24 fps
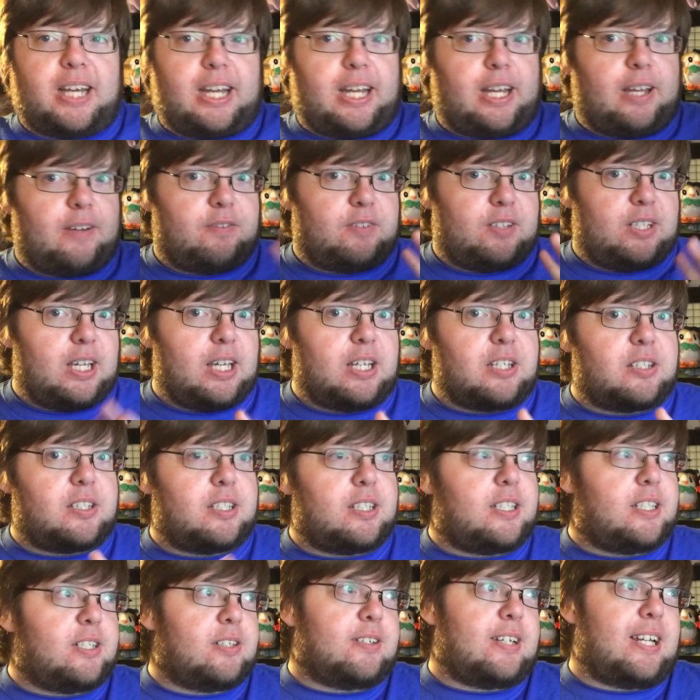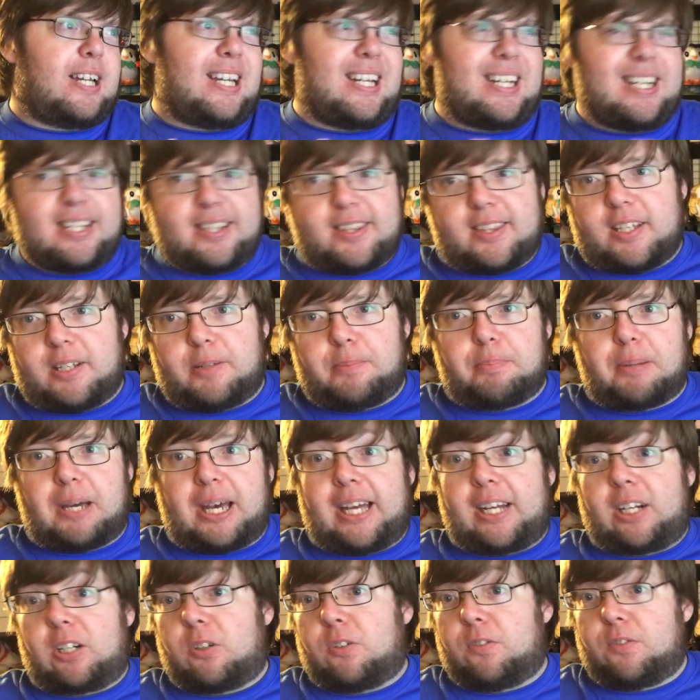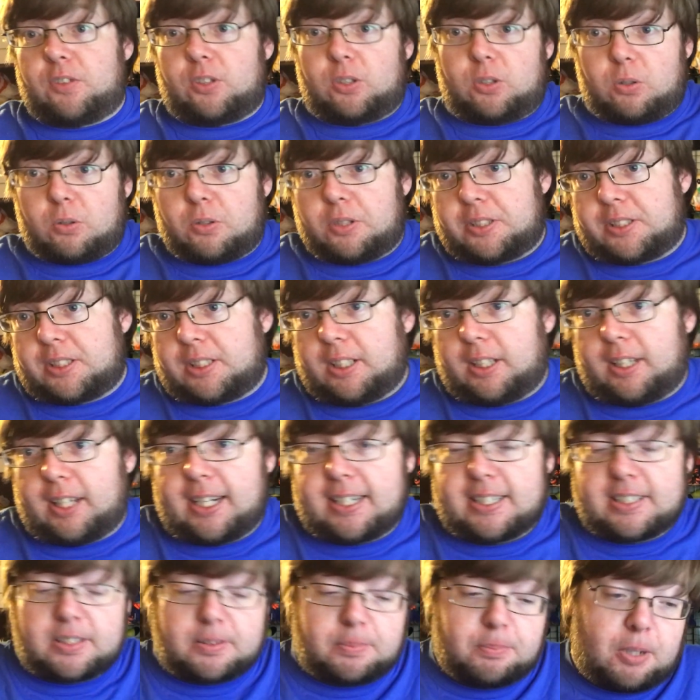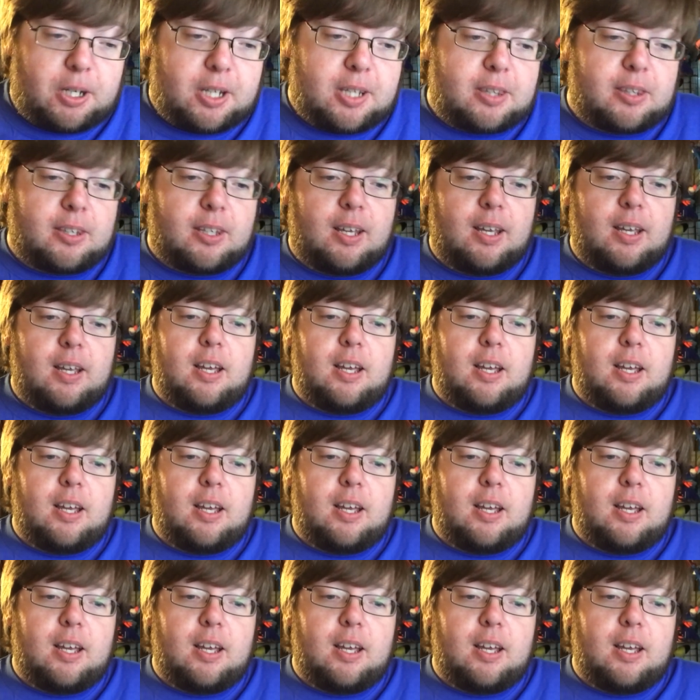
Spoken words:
I have yet to hear anything back over the course of the last month.